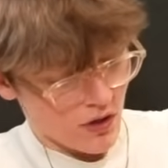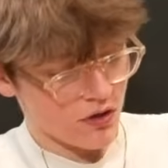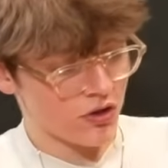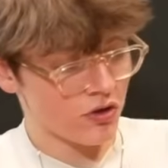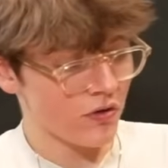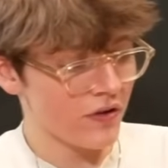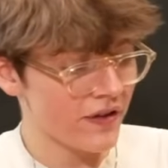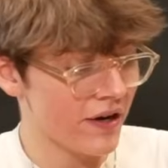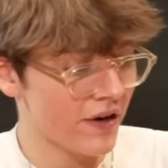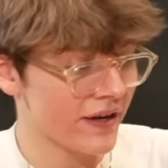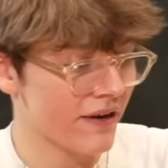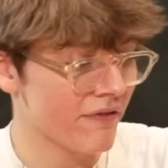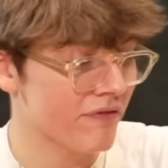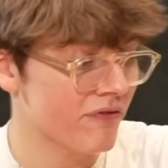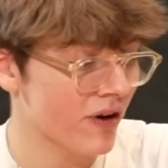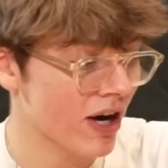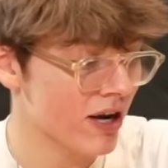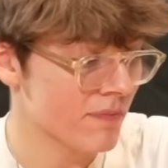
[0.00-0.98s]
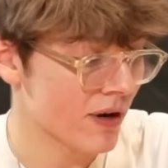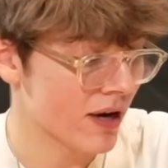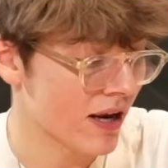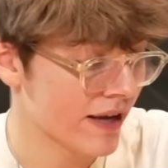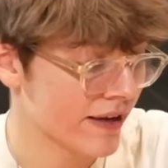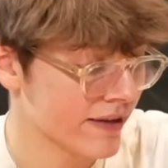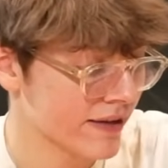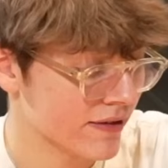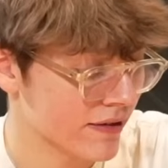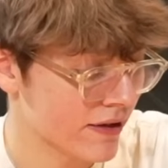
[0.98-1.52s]
Surely they don't get fined by
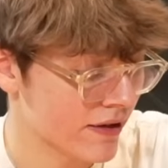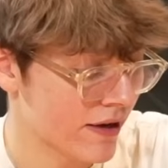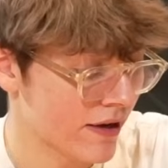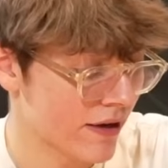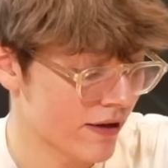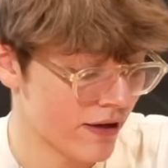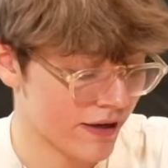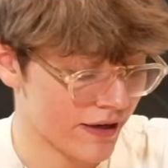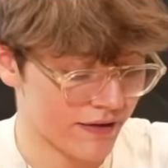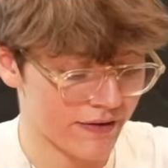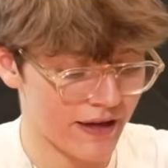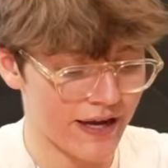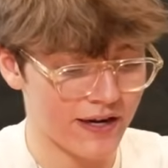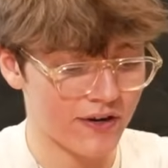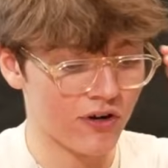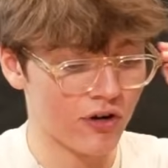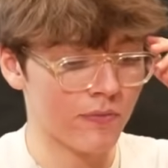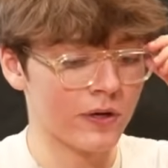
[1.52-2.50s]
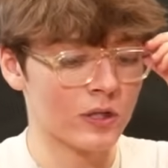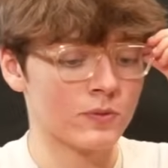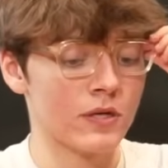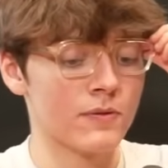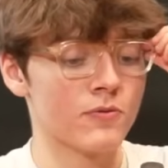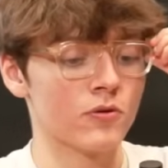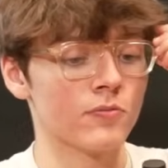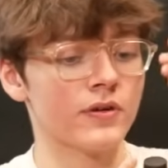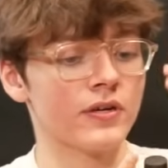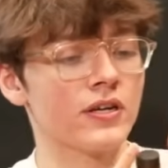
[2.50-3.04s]
like uh, uh like economics
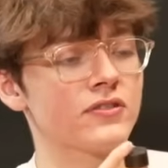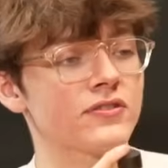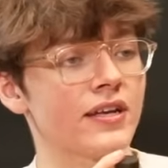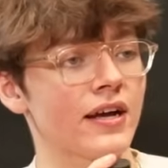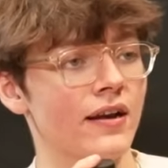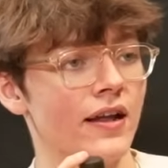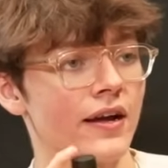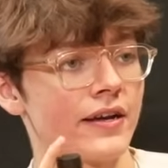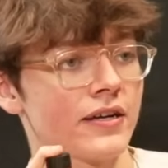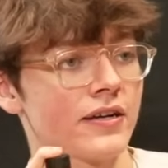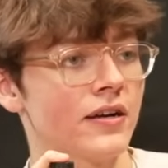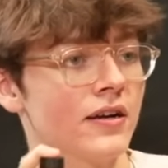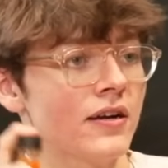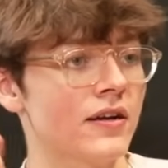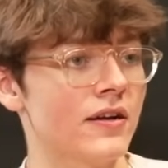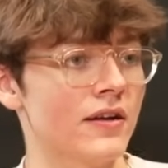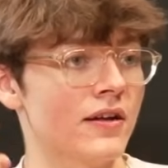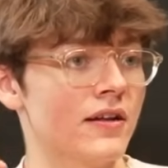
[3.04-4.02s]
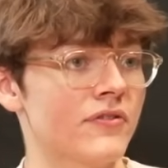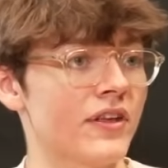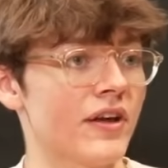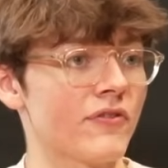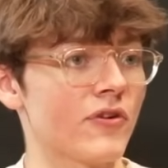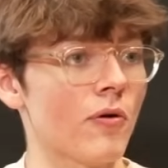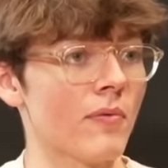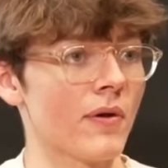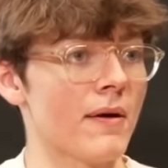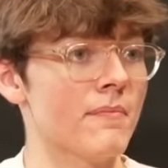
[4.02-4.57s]
people because they're like surely
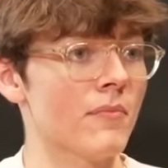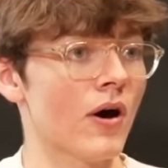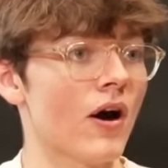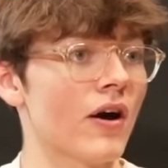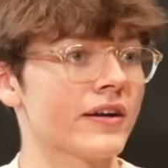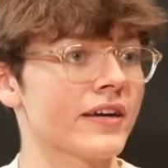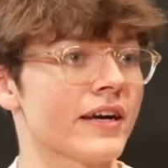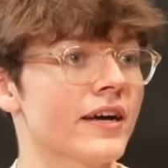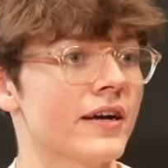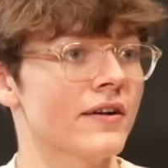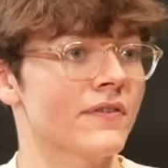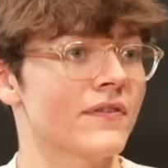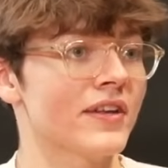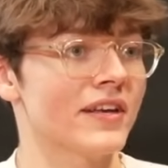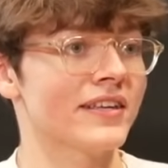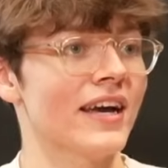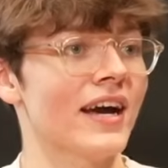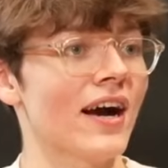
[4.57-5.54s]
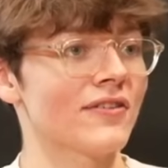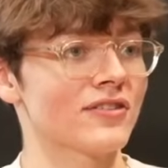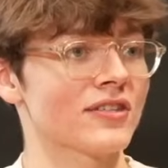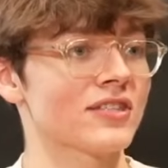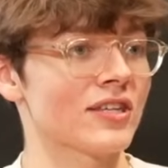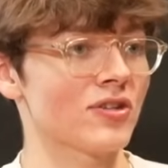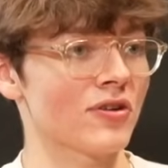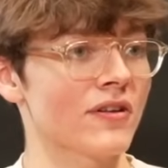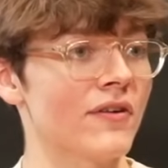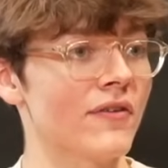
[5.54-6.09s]
they're not a market. monopoly. Yeah, I was
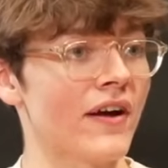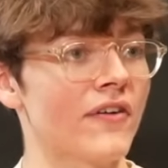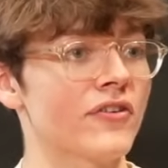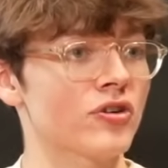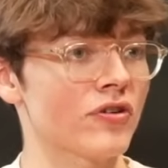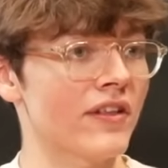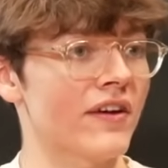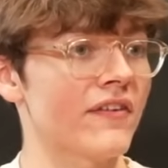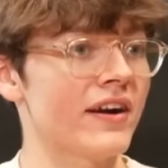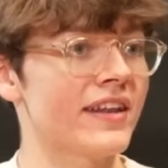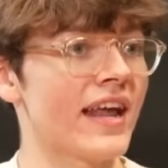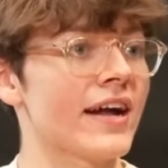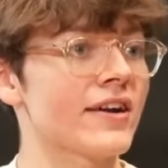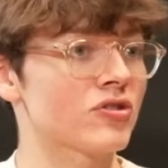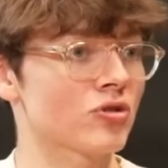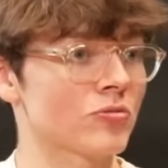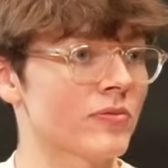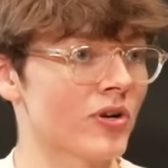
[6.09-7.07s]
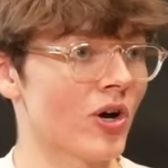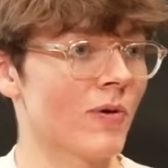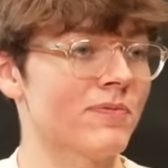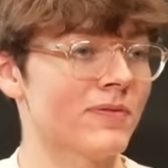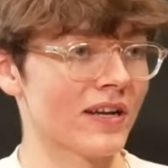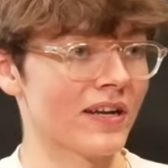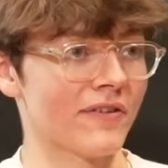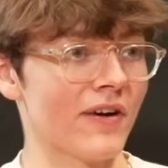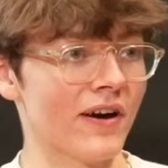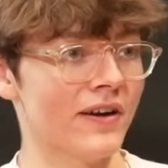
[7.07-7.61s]
just like surely they're, surely they're surely, a natural
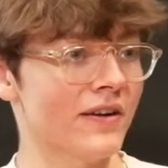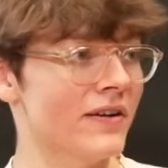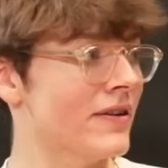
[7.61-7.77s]
monopoly. Sure,